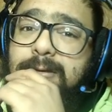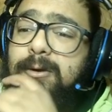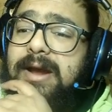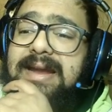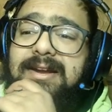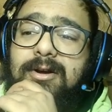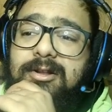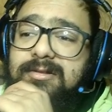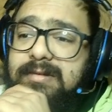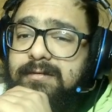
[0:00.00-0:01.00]
before,
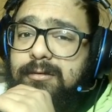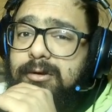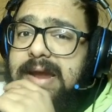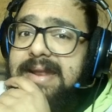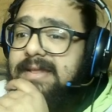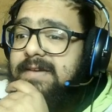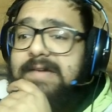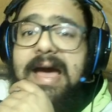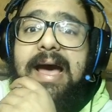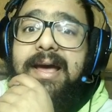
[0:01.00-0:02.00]
$80 before, and
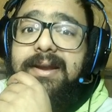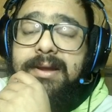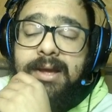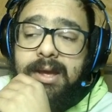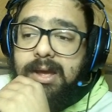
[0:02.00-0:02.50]
they've had